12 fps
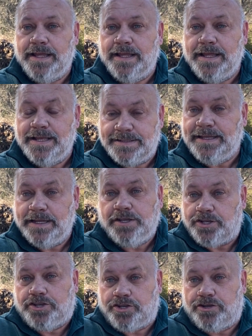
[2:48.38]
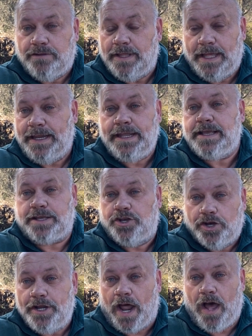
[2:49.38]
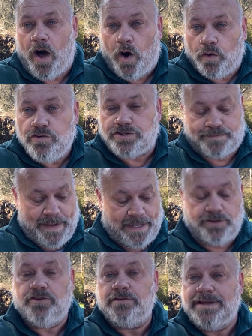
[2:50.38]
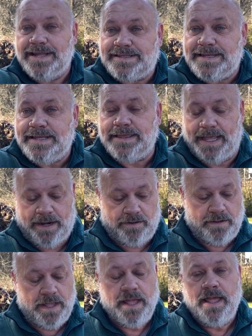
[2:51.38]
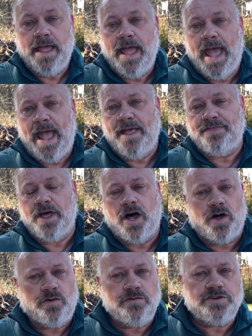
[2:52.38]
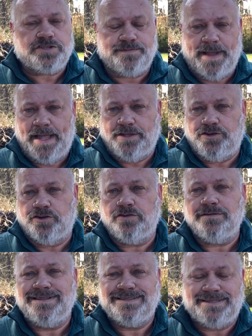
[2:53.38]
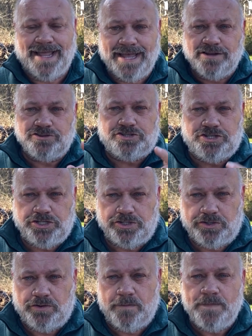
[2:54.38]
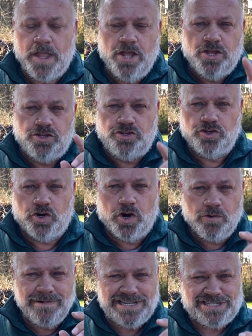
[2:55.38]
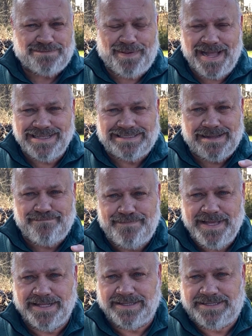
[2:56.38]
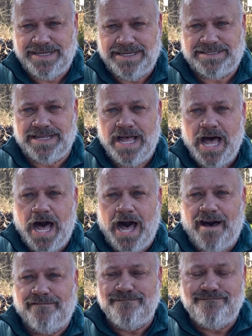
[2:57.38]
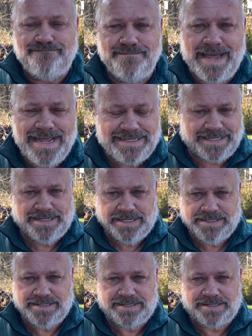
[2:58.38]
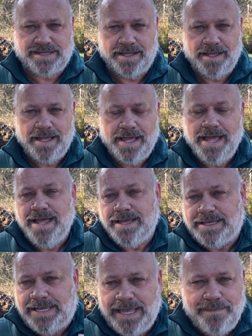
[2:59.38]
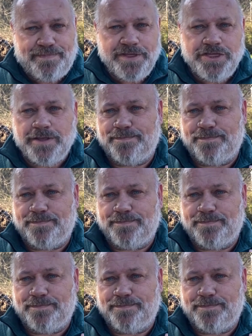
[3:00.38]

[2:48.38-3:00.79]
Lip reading: is in any good owner's manual, it's in there. And the owner's manual tells you your responsibilities of maintenance, keeping the